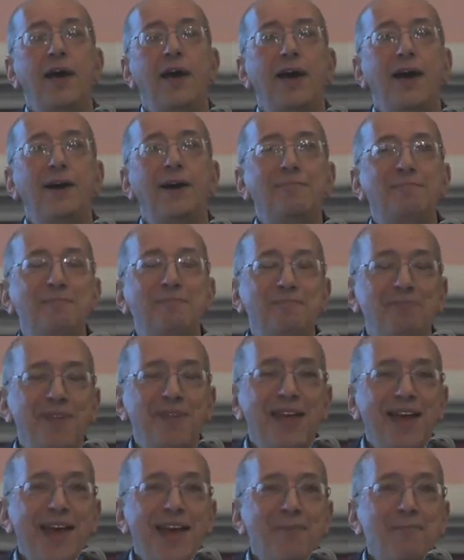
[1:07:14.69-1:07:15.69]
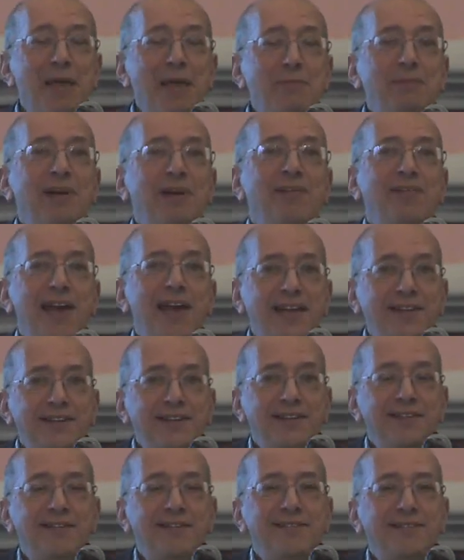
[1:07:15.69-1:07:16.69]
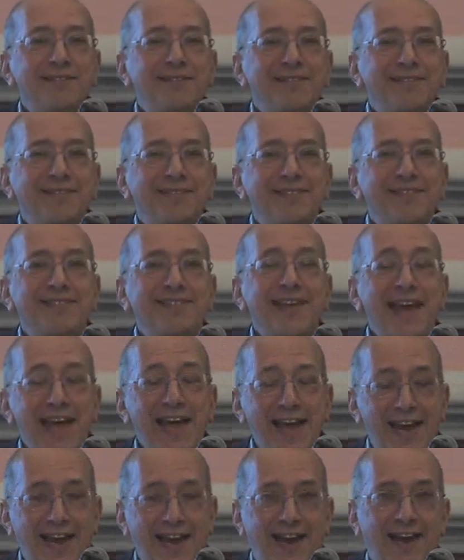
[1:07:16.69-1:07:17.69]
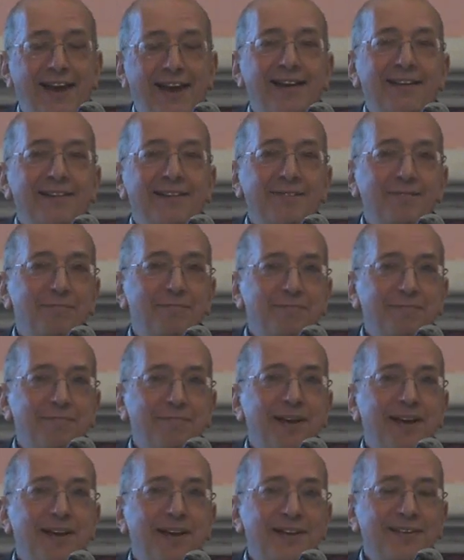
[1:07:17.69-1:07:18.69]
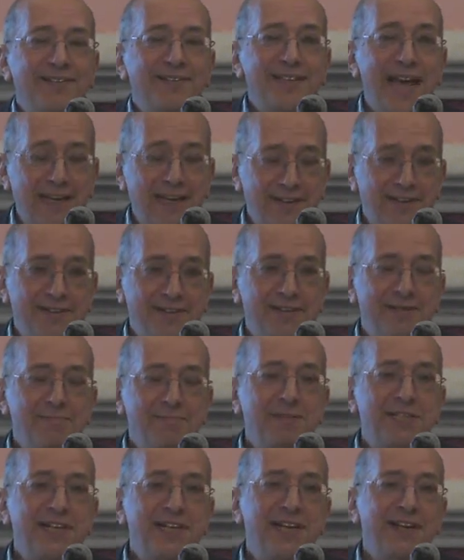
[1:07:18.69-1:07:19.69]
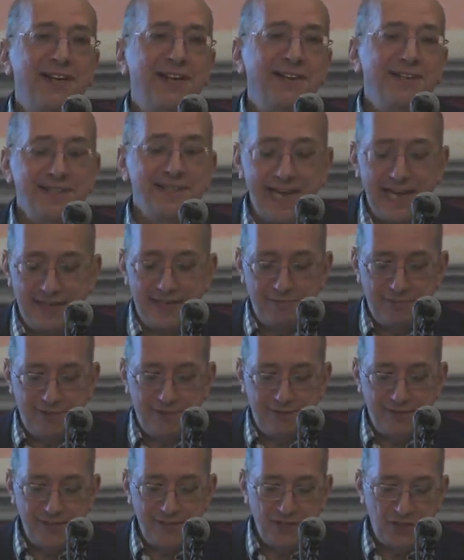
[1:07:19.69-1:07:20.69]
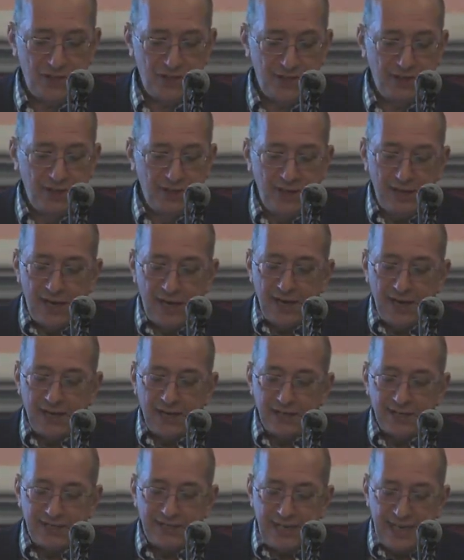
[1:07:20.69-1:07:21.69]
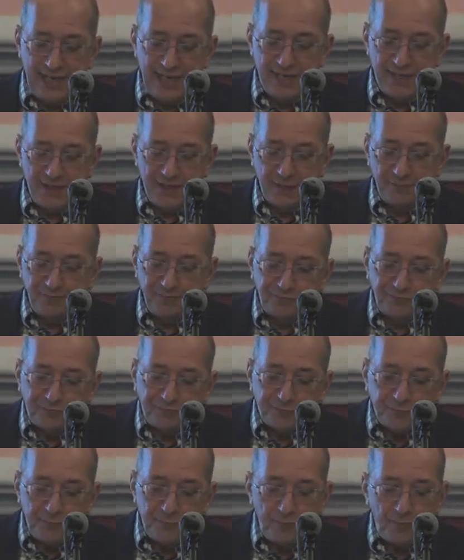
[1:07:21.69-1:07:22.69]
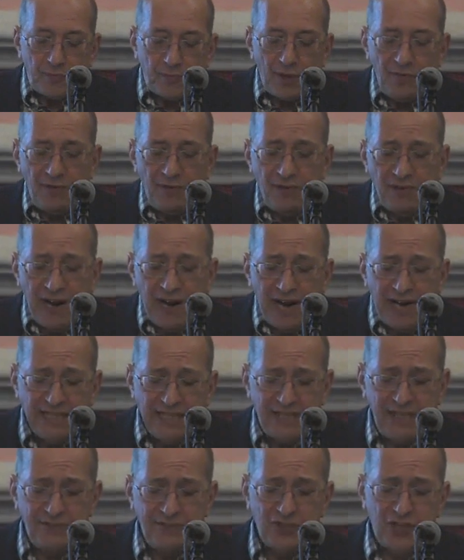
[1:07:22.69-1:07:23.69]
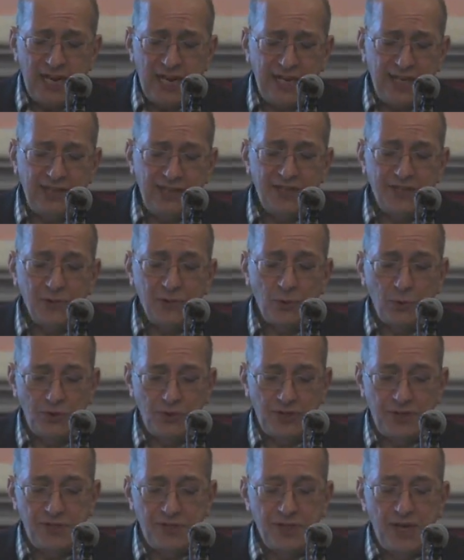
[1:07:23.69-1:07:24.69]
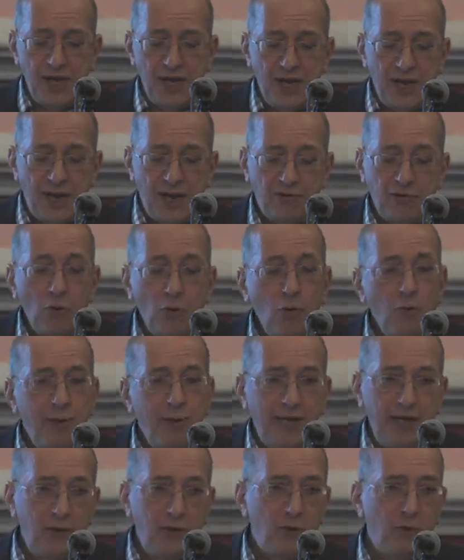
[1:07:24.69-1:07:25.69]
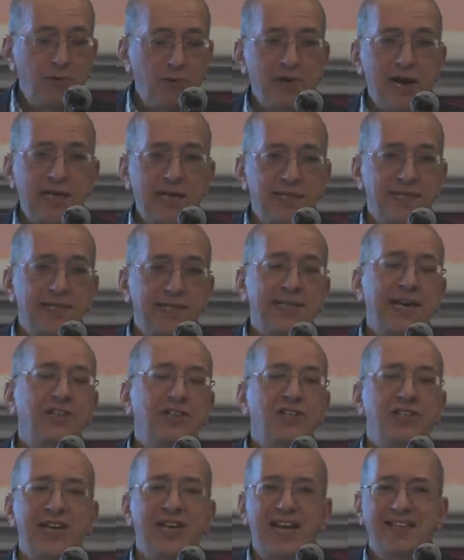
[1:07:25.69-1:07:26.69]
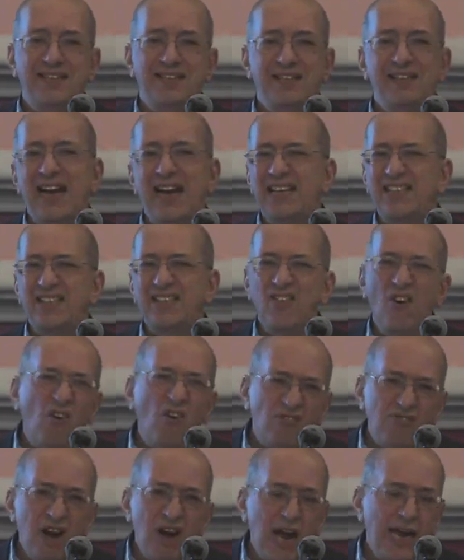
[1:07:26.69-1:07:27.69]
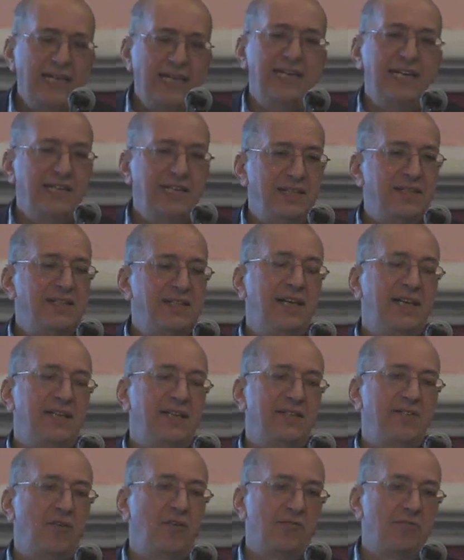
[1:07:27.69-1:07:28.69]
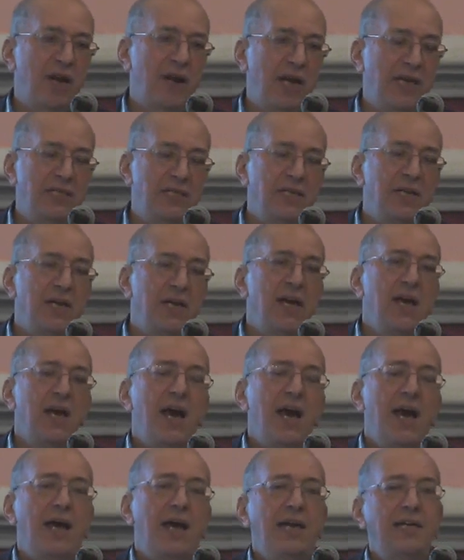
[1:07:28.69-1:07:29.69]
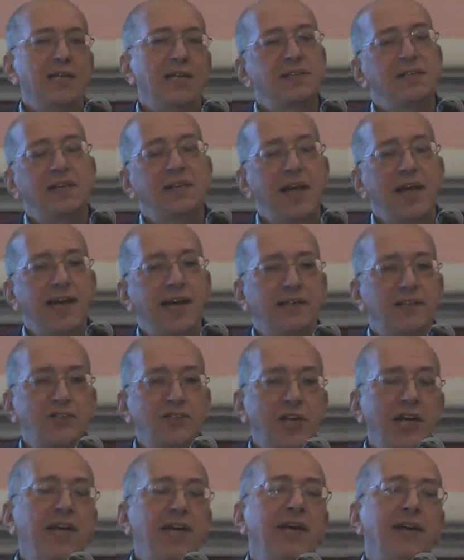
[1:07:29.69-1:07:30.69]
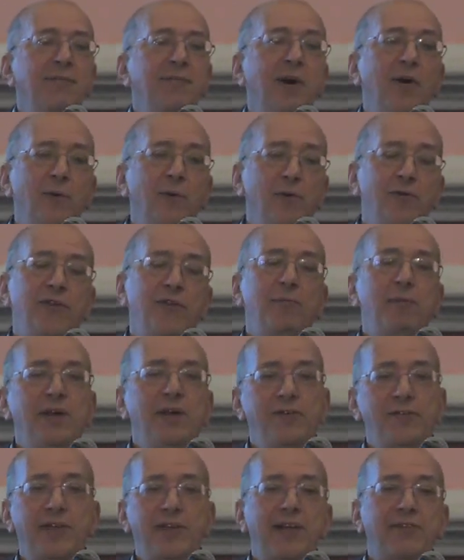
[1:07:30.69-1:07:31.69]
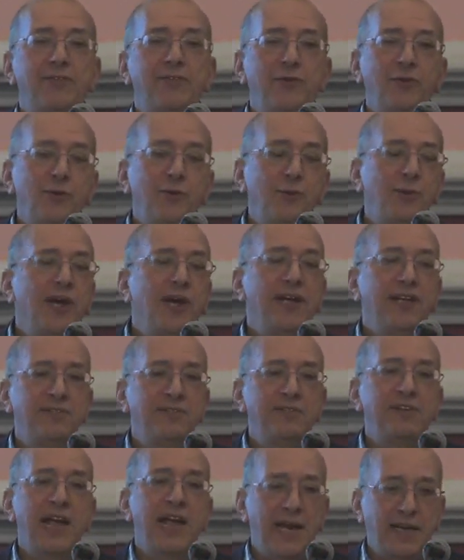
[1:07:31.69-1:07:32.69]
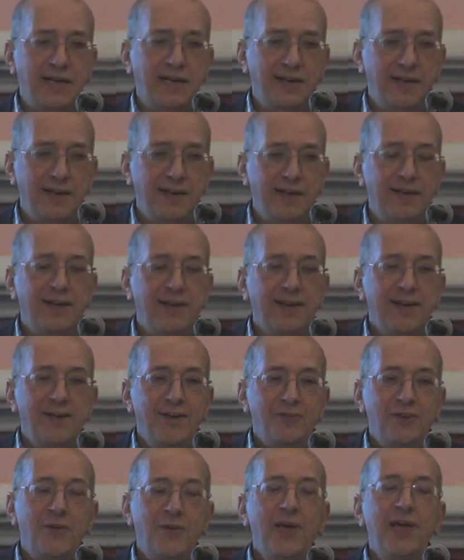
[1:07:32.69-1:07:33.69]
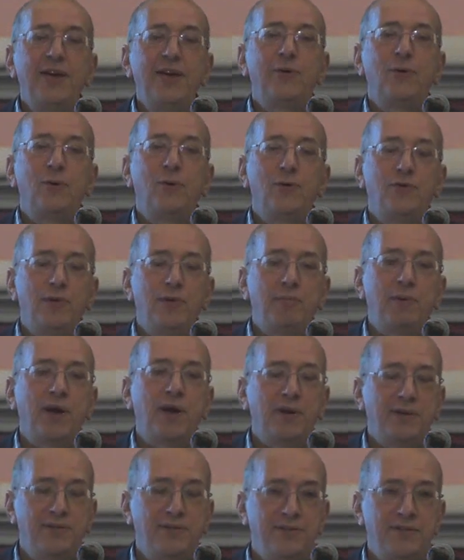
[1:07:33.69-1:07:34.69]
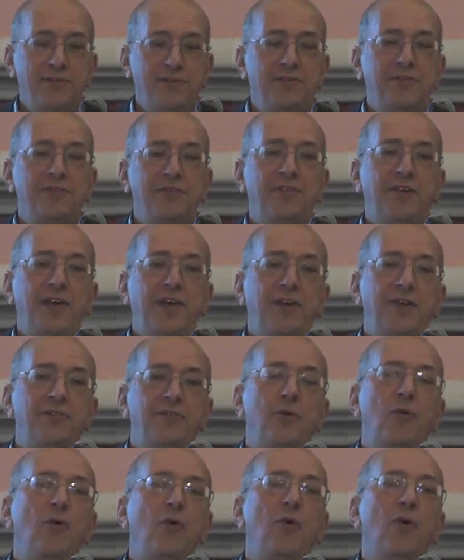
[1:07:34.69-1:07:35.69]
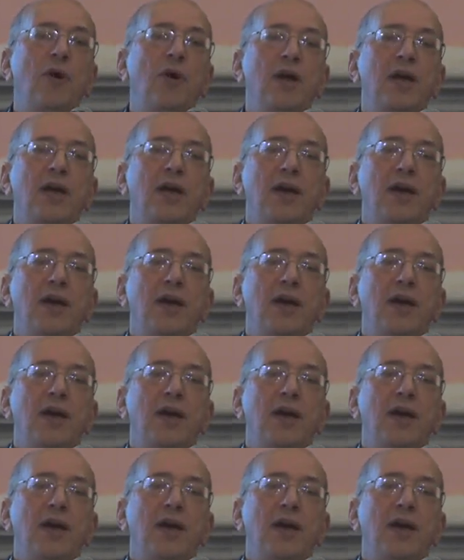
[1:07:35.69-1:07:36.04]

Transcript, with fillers: Um, people are then saying uh, Sanders, in particular, this Edinburgh physician, sees that the variety of shaking disorders are all being called paralysis agitans, and that's not right. He can see it's not right. Uh, he doesn't like the shaking palsy because that's too kind of vernacular. So he calls it Parkinson's disease or